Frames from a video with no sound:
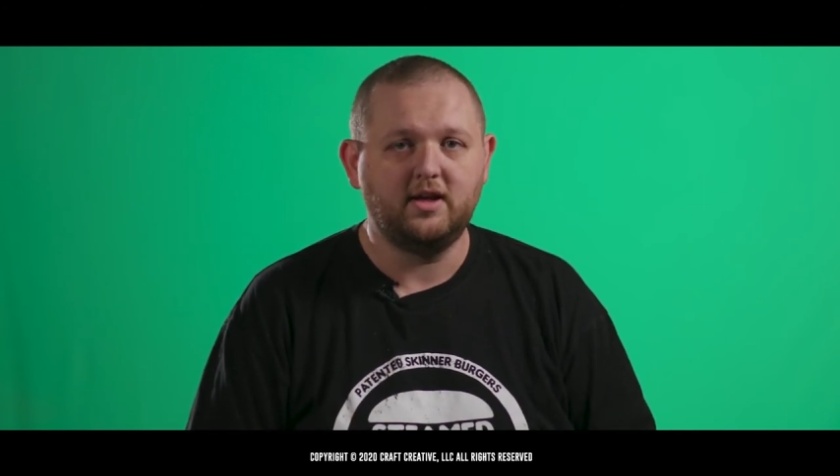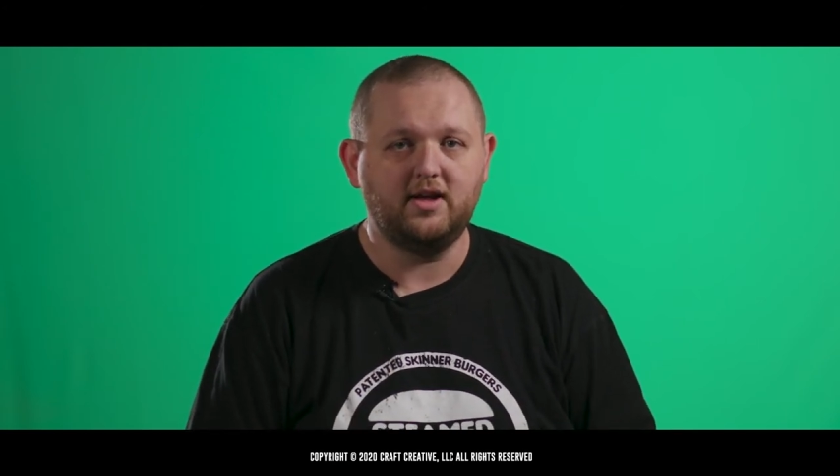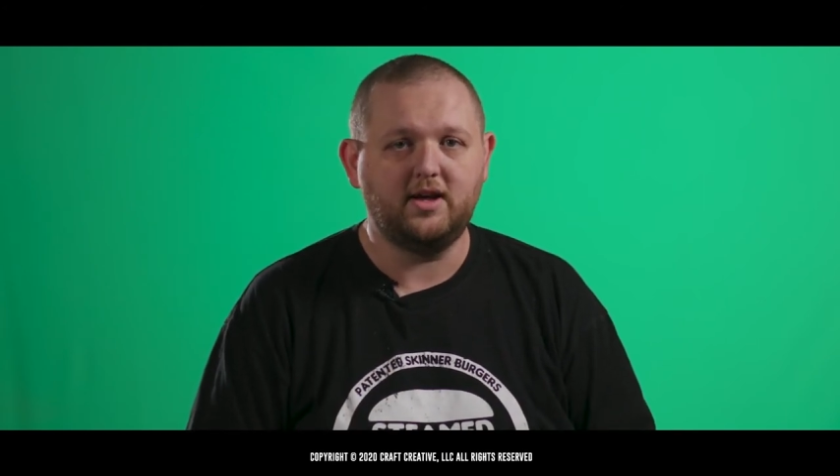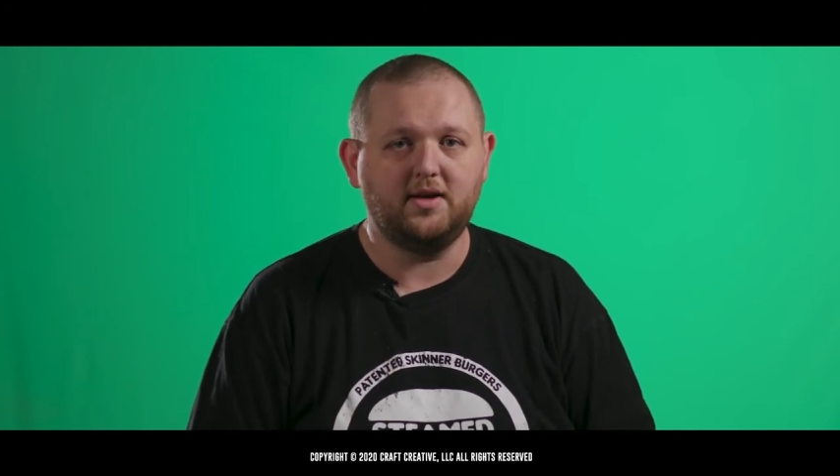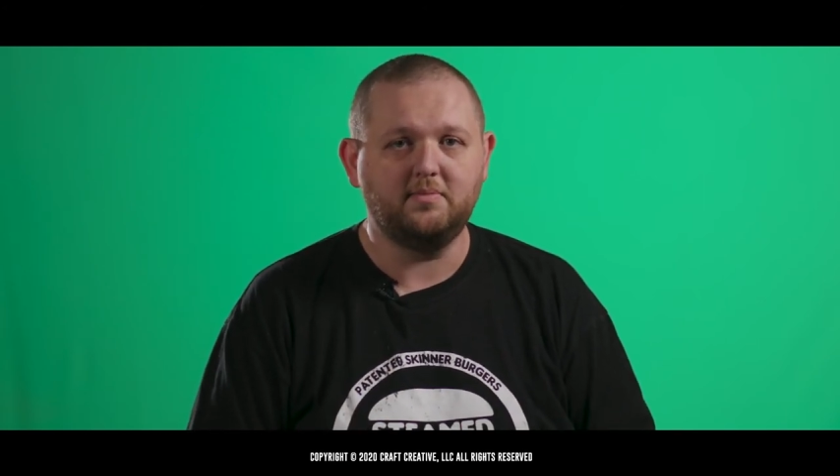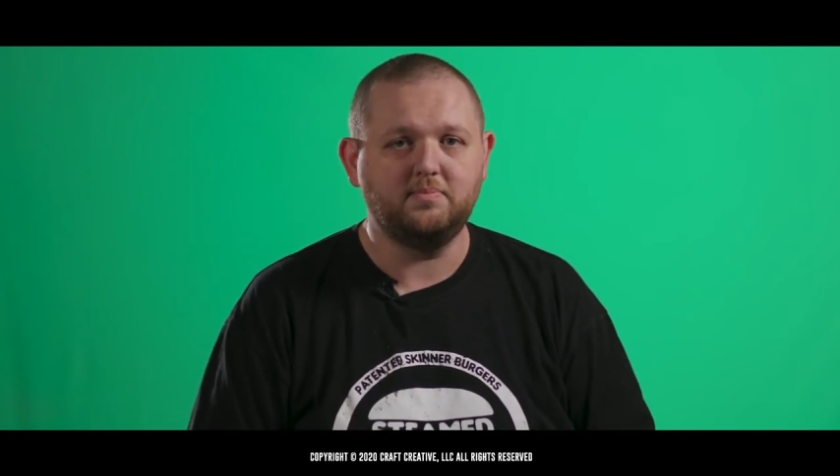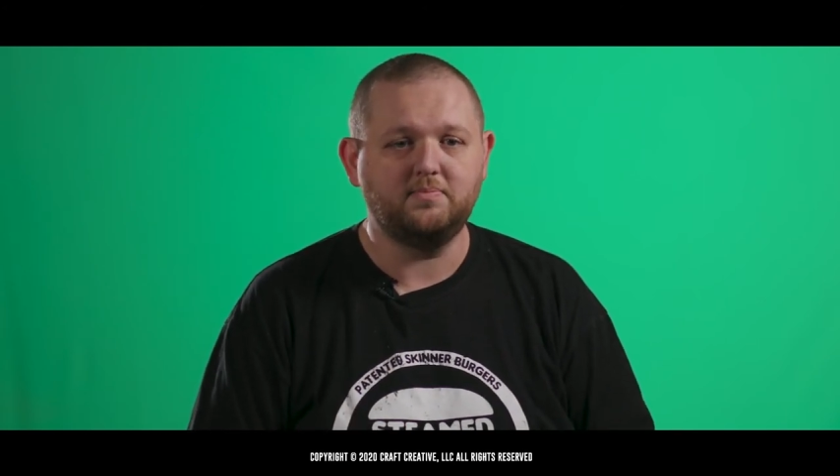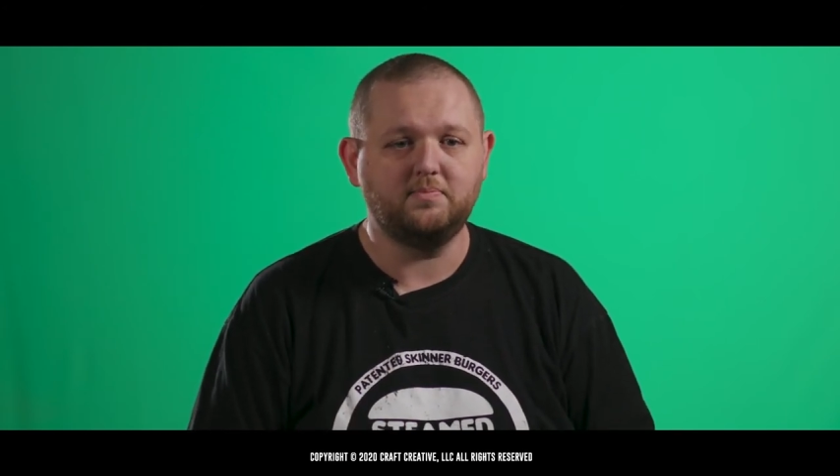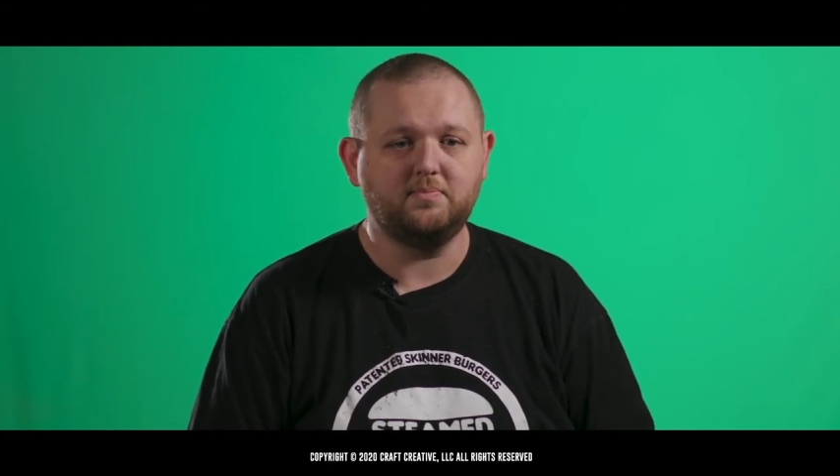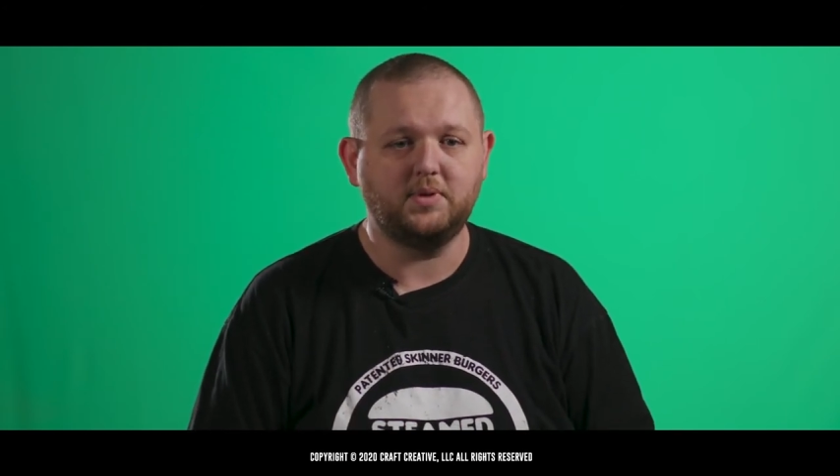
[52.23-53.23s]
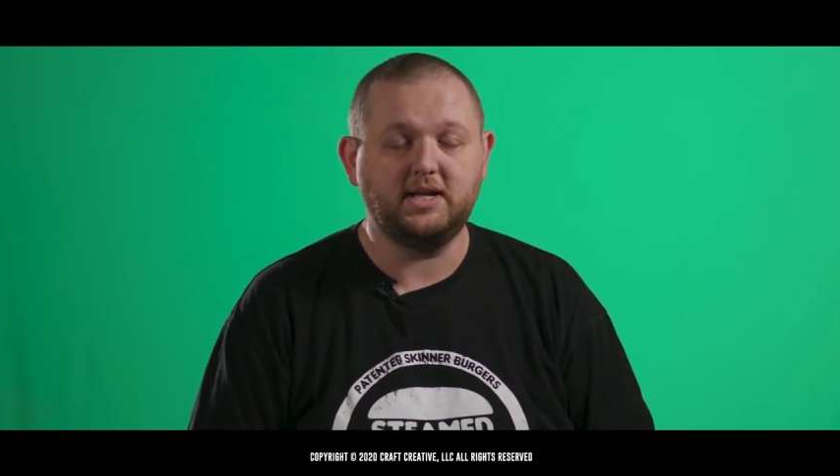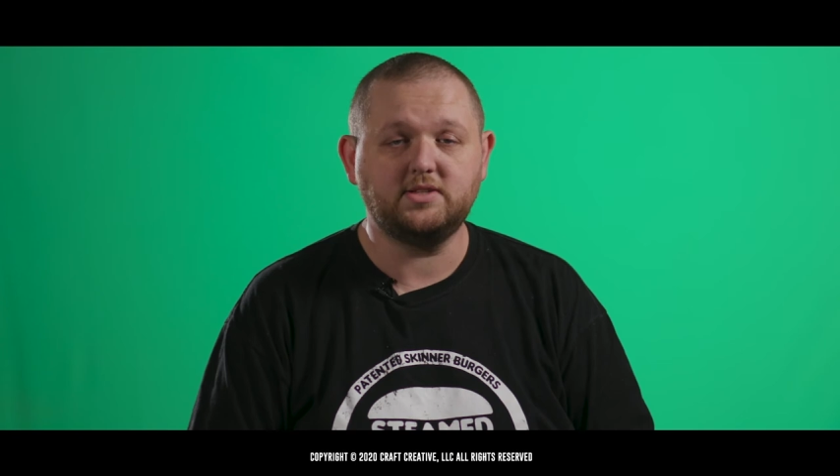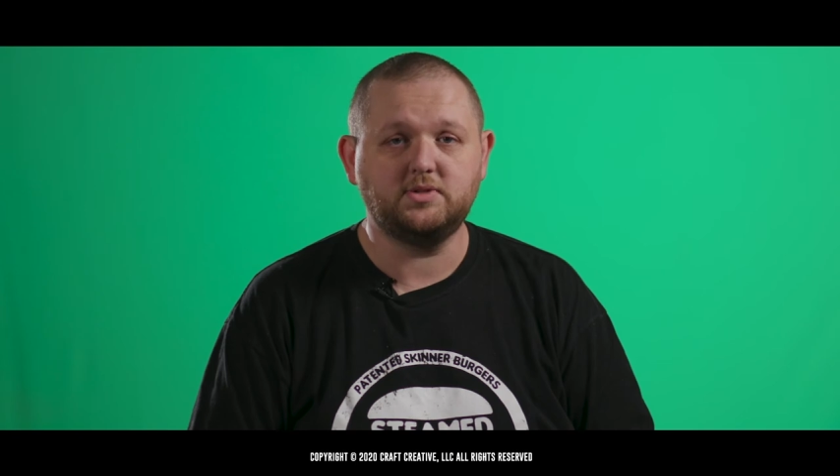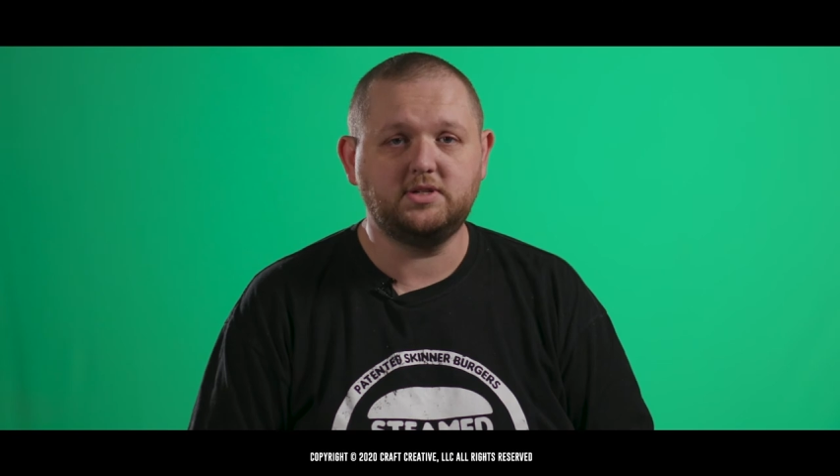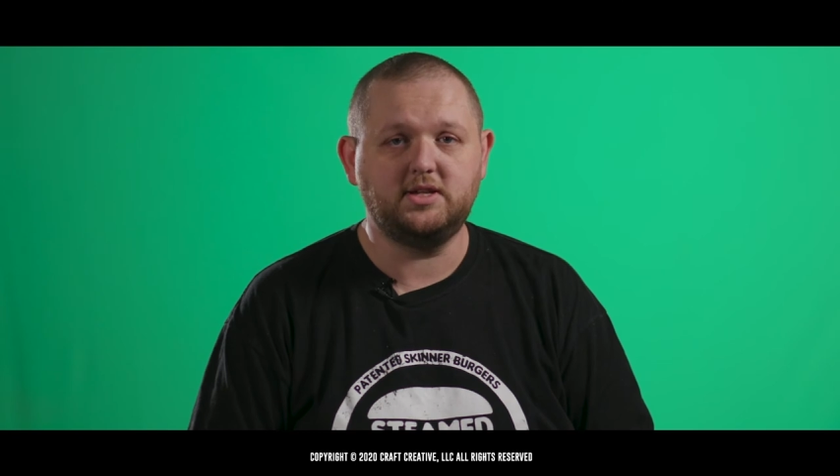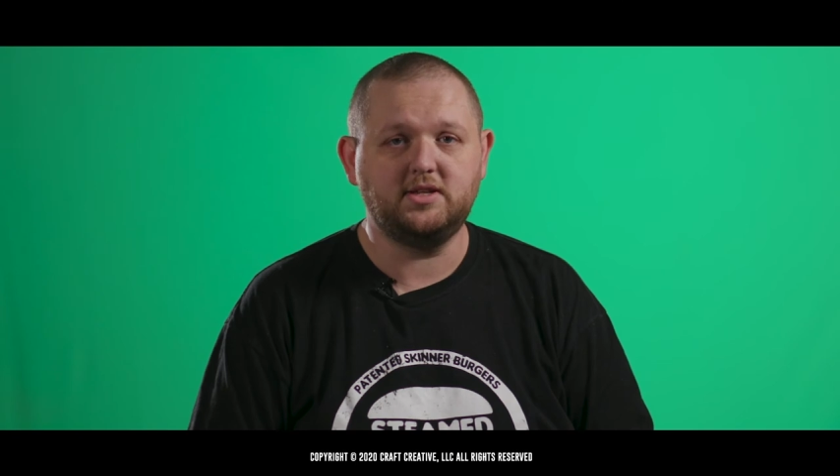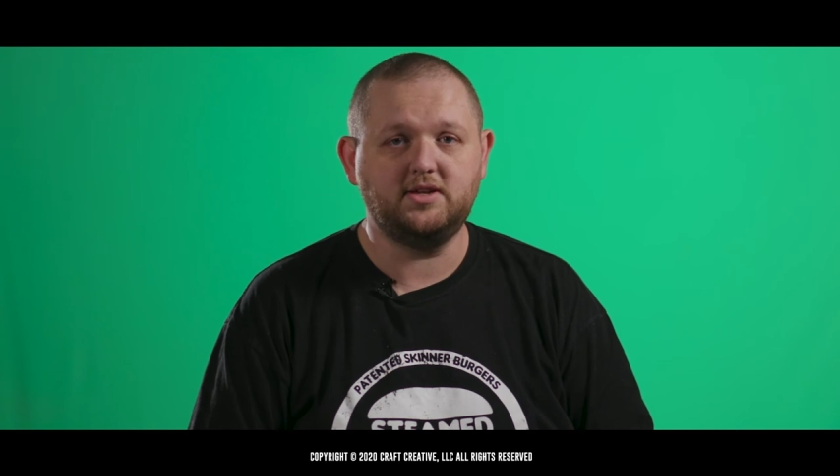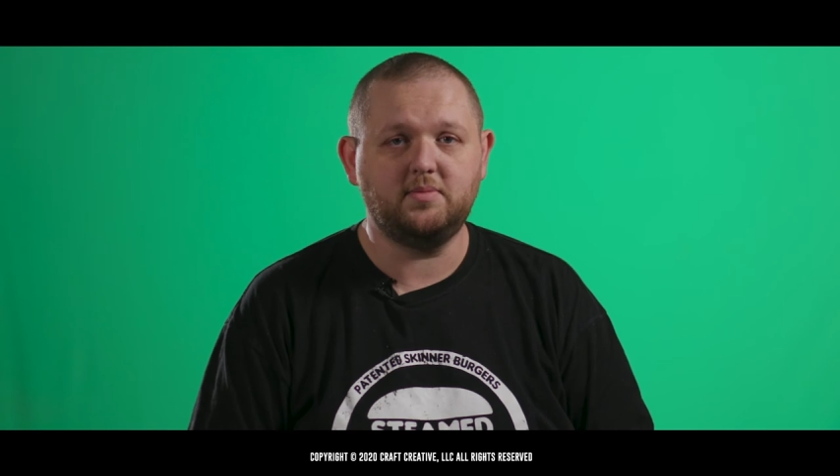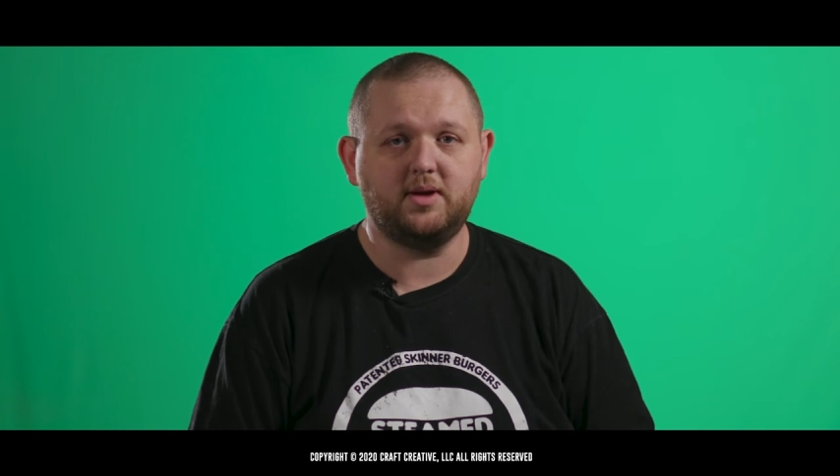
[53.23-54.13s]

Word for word: But that's what you need to know